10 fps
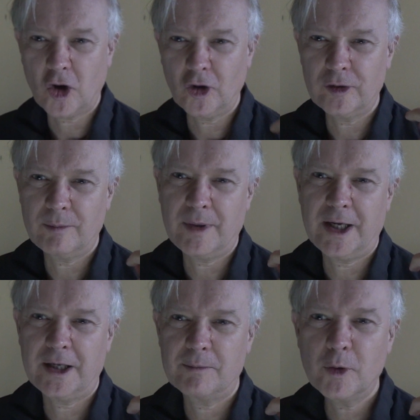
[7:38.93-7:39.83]
on
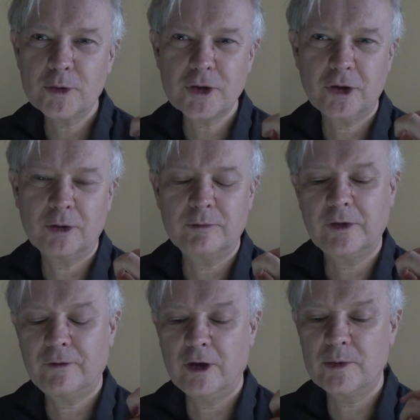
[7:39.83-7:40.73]
my motorhome
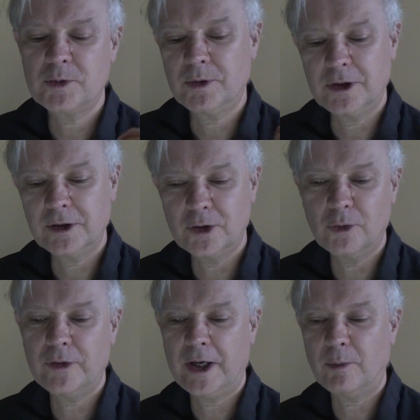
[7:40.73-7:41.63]
refurbishment, you'll
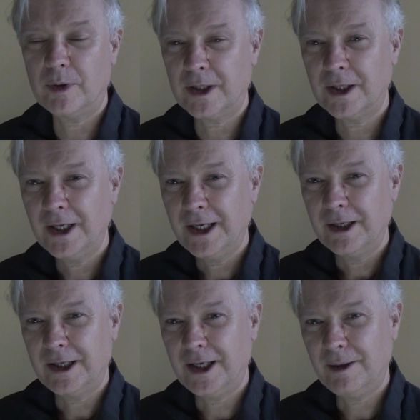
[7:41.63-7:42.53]
know that we
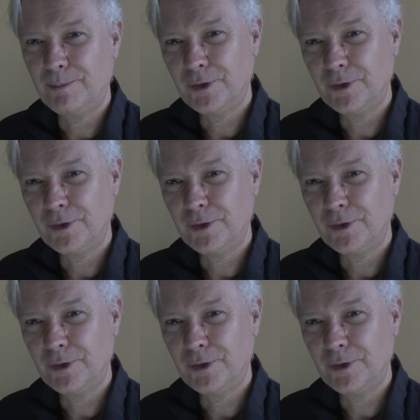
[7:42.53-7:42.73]
uh,